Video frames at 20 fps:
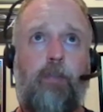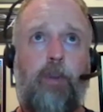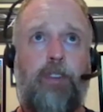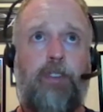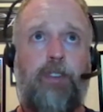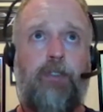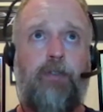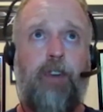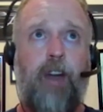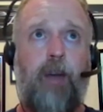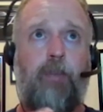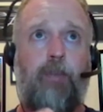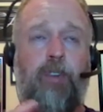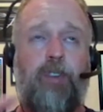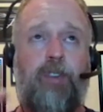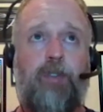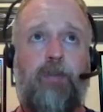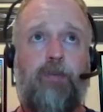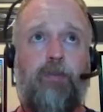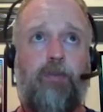muscle
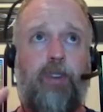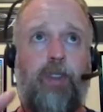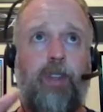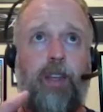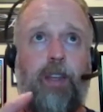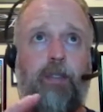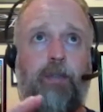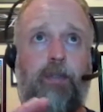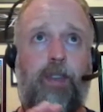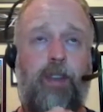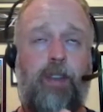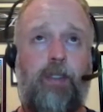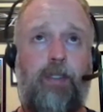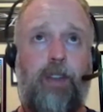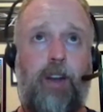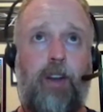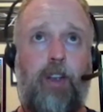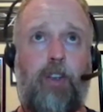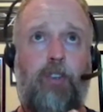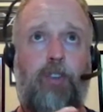fibers really
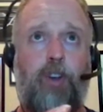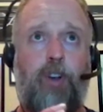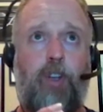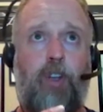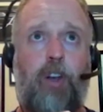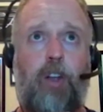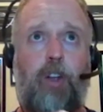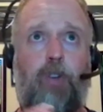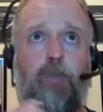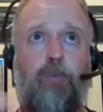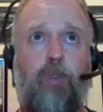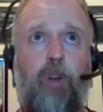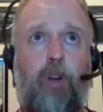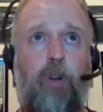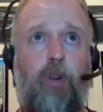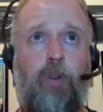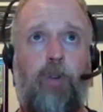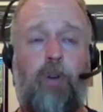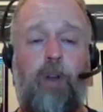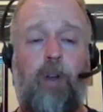they're going to
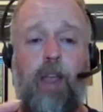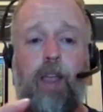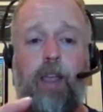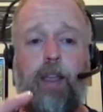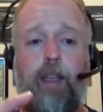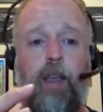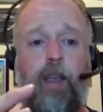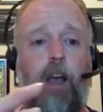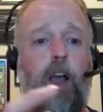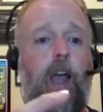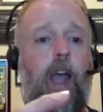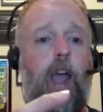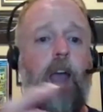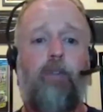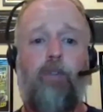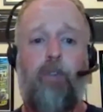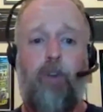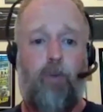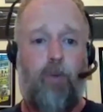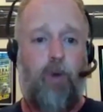grow
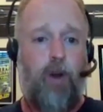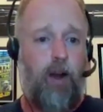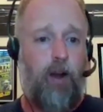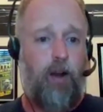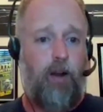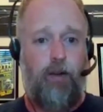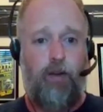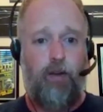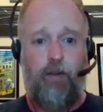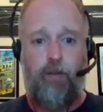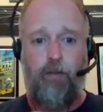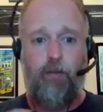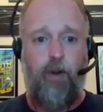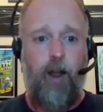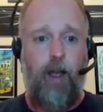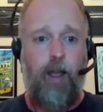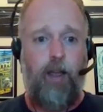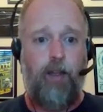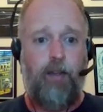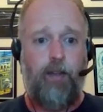everywhere,
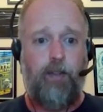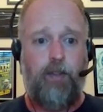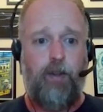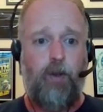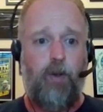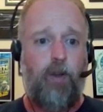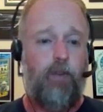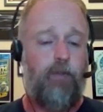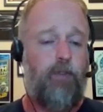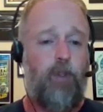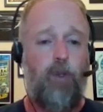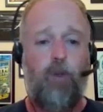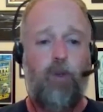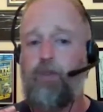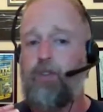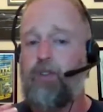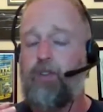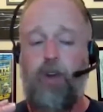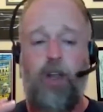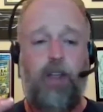right? So if
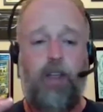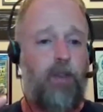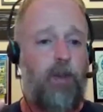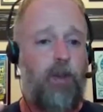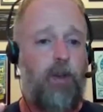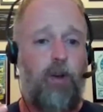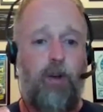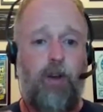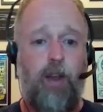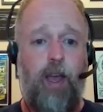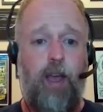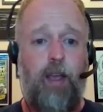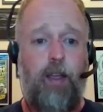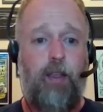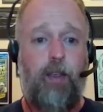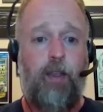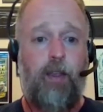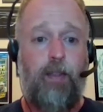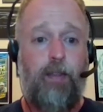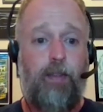you strengthen your neck,
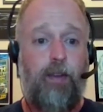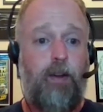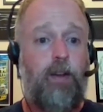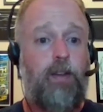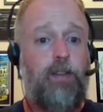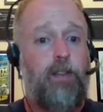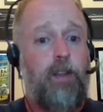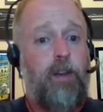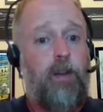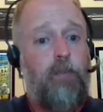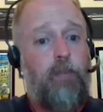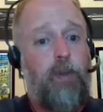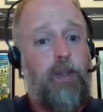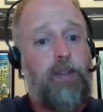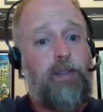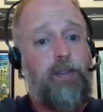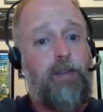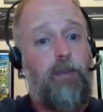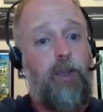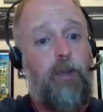there is going to be
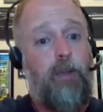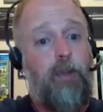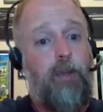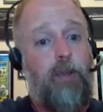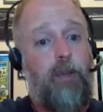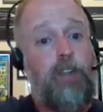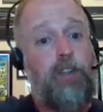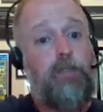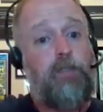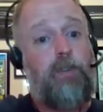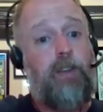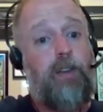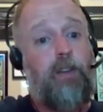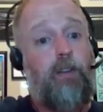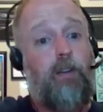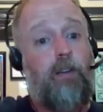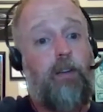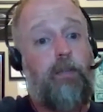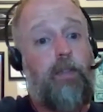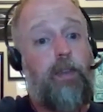some impingement
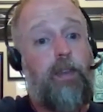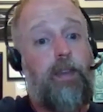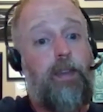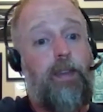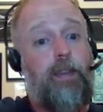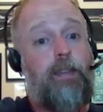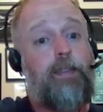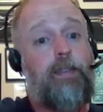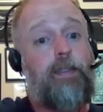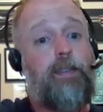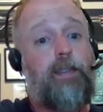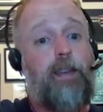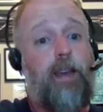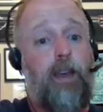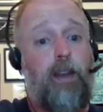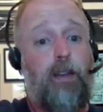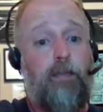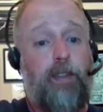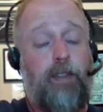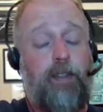on the
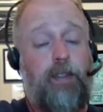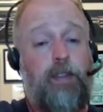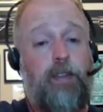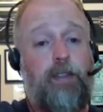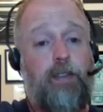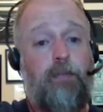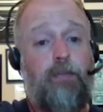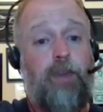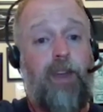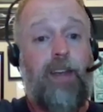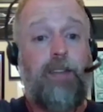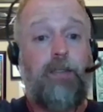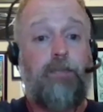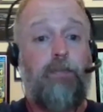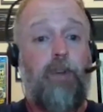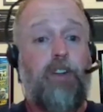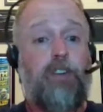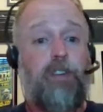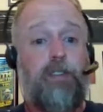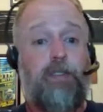inside of the system as
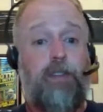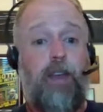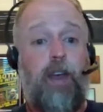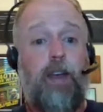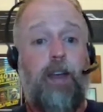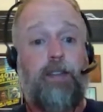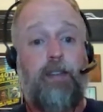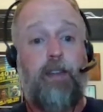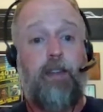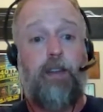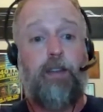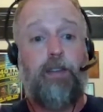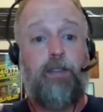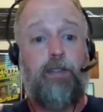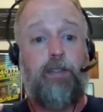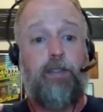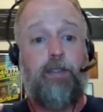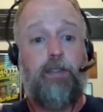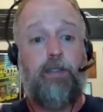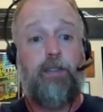much as the outside of the
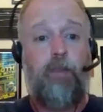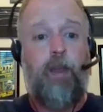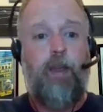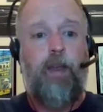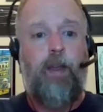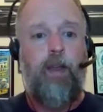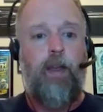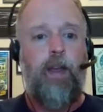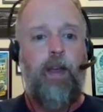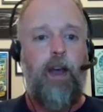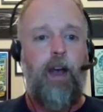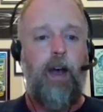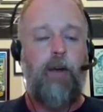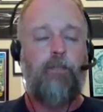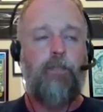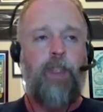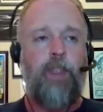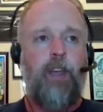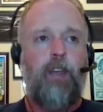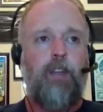
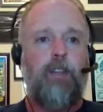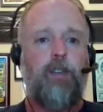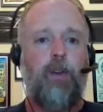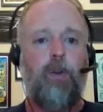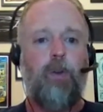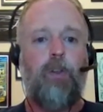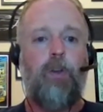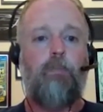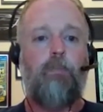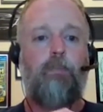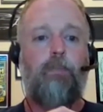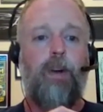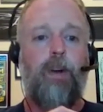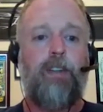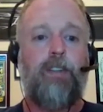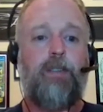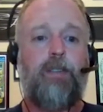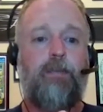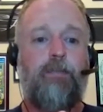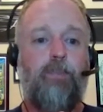system. So you're
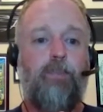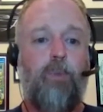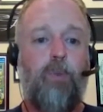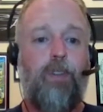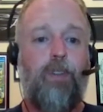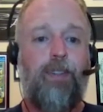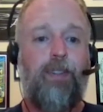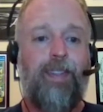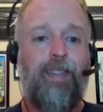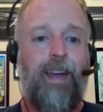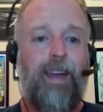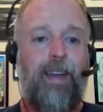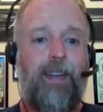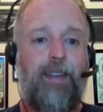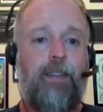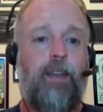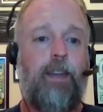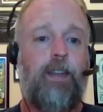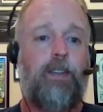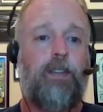much more
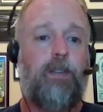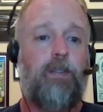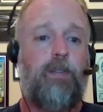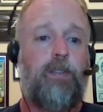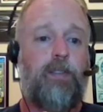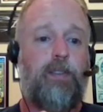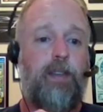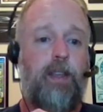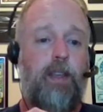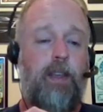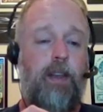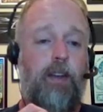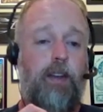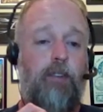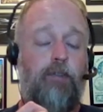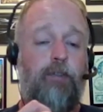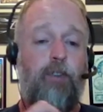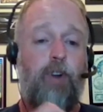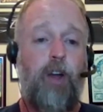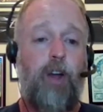likely to see an
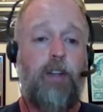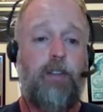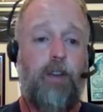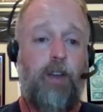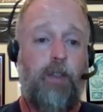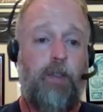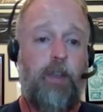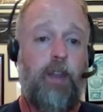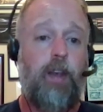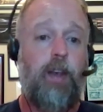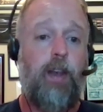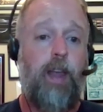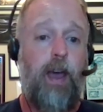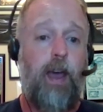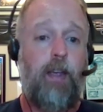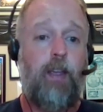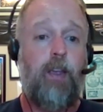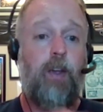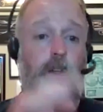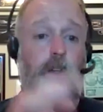affront on the
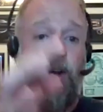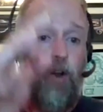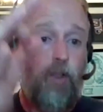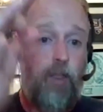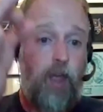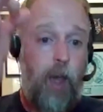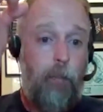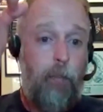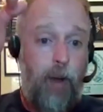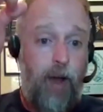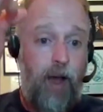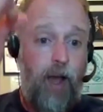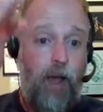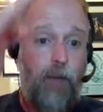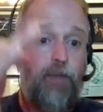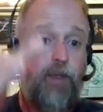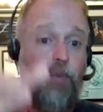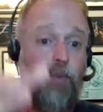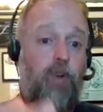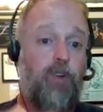neck or that
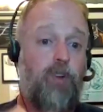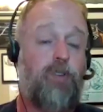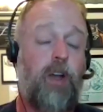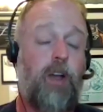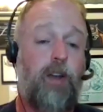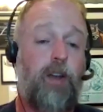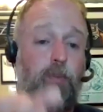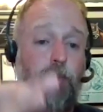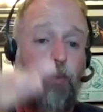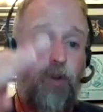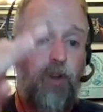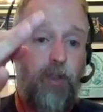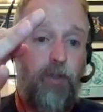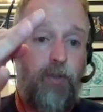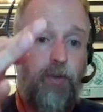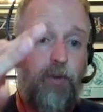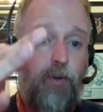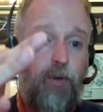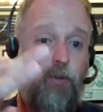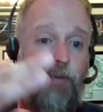pipe that we're trying to breathe
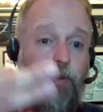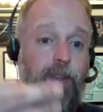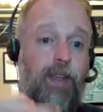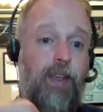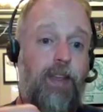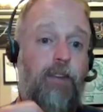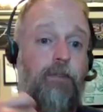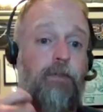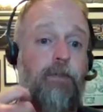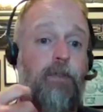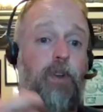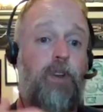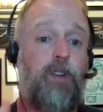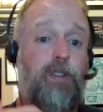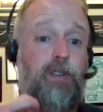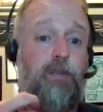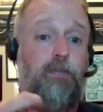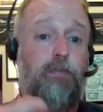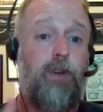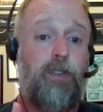through if there is
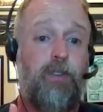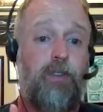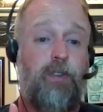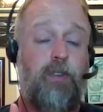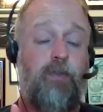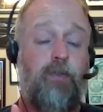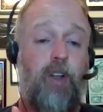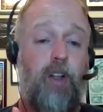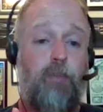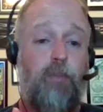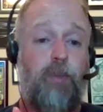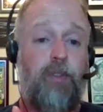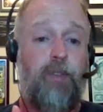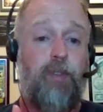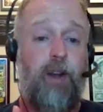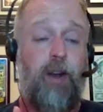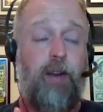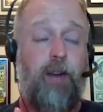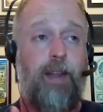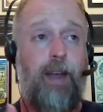some muscle development
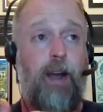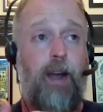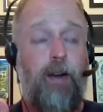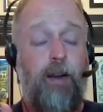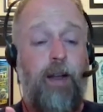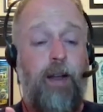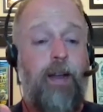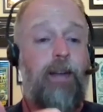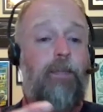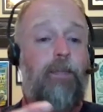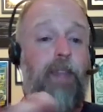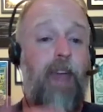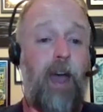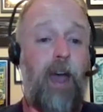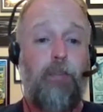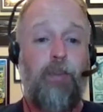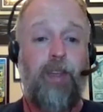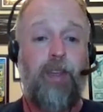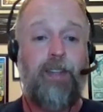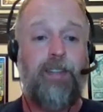there. Now,
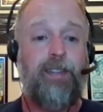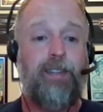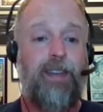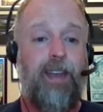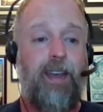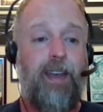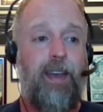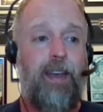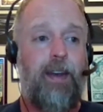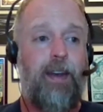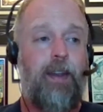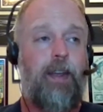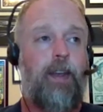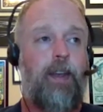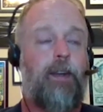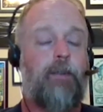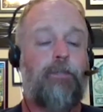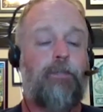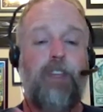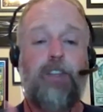that being said,
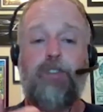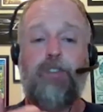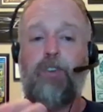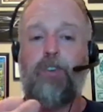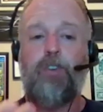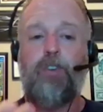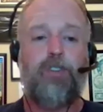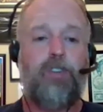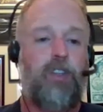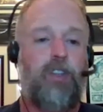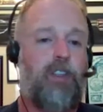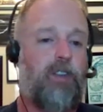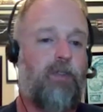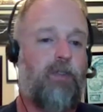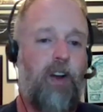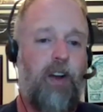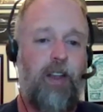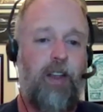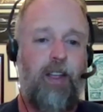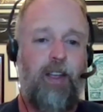these are usually
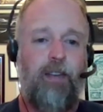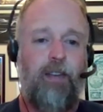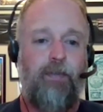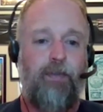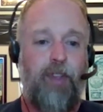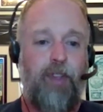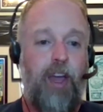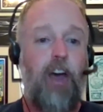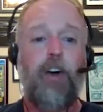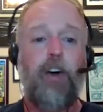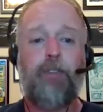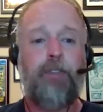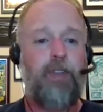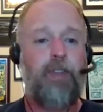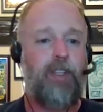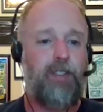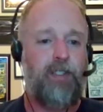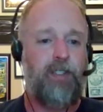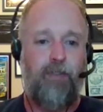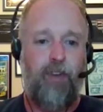the
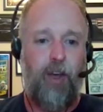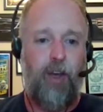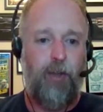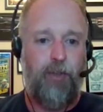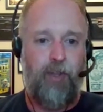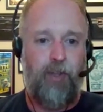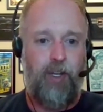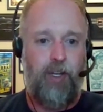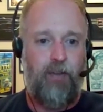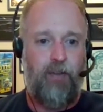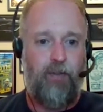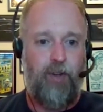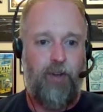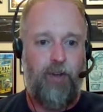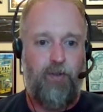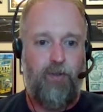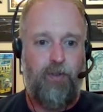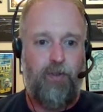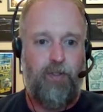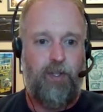healthiest of healthy
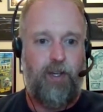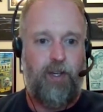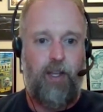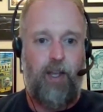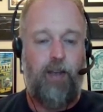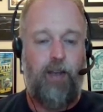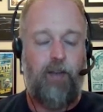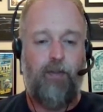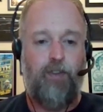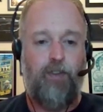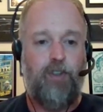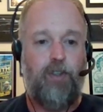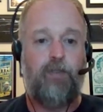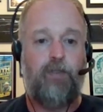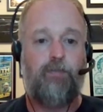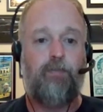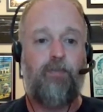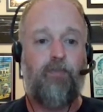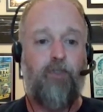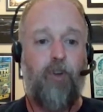individuals. Like I just
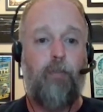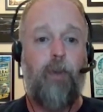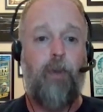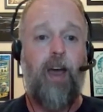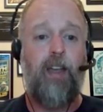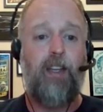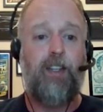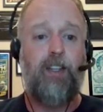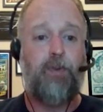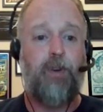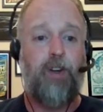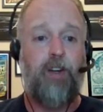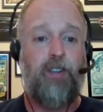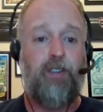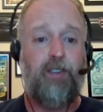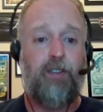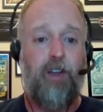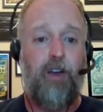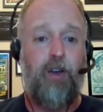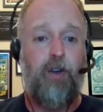from my
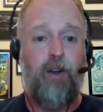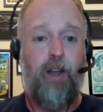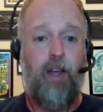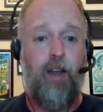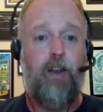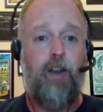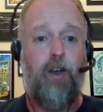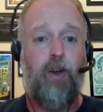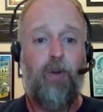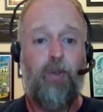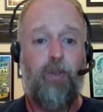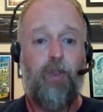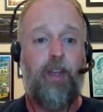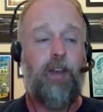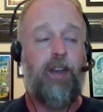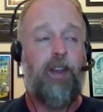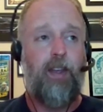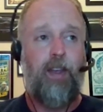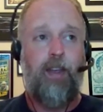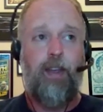experience alone, I know that
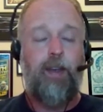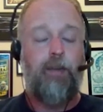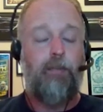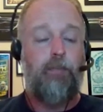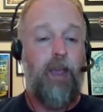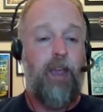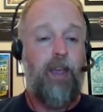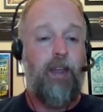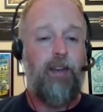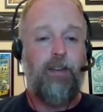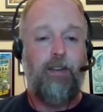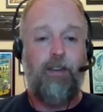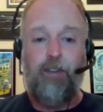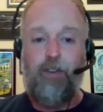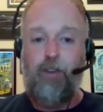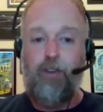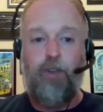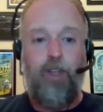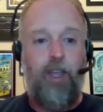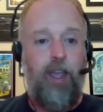man,
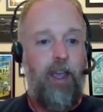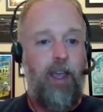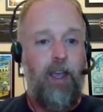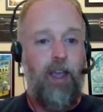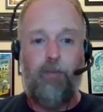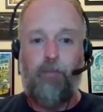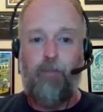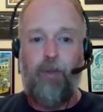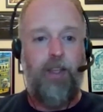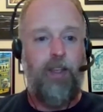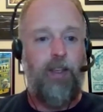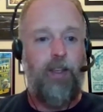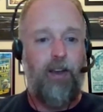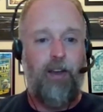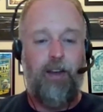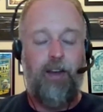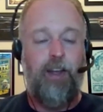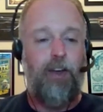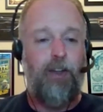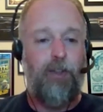you can't be
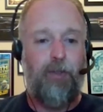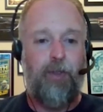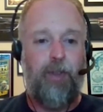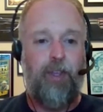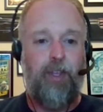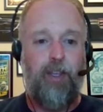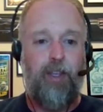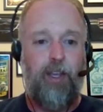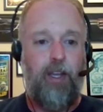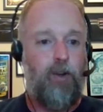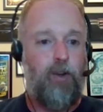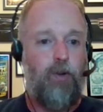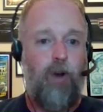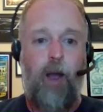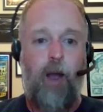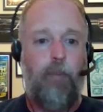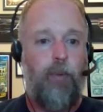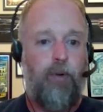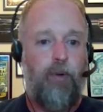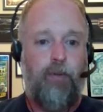unhealthy and
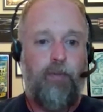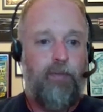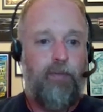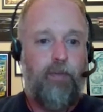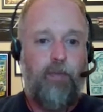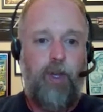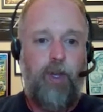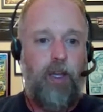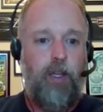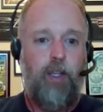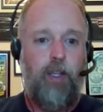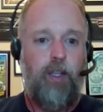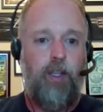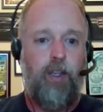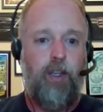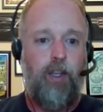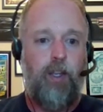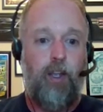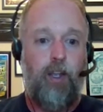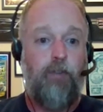grapple like
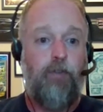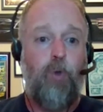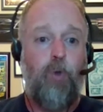if